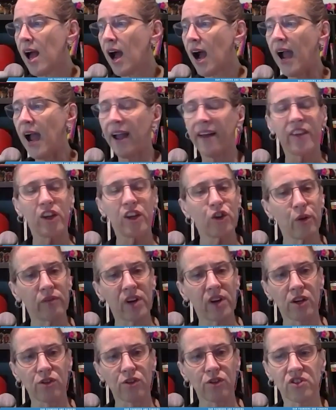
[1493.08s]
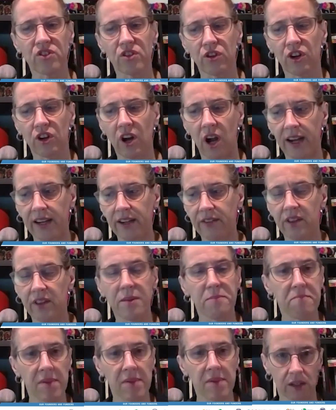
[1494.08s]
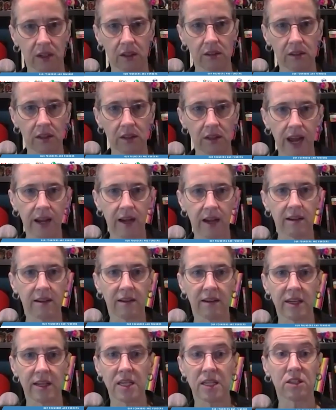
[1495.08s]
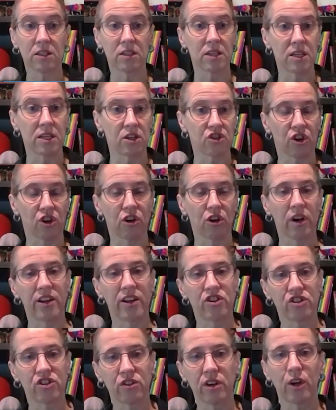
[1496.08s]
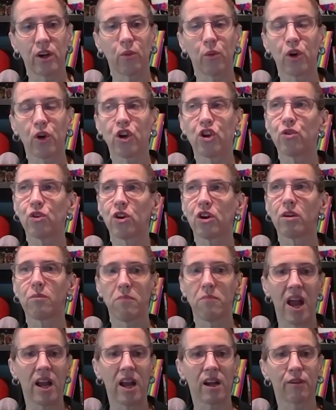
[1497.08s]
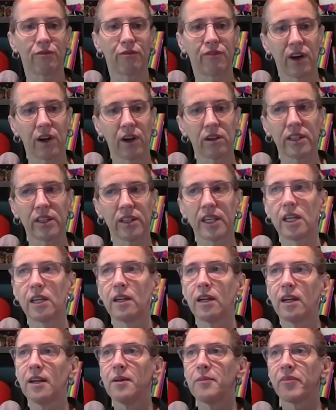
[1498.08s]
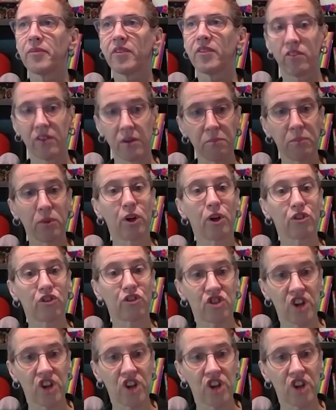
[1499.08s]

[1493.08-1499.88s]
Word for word: Uh, and then you have countries that are kind of in the middle, like Indonesia or Nigeria, where you could make a fairly simple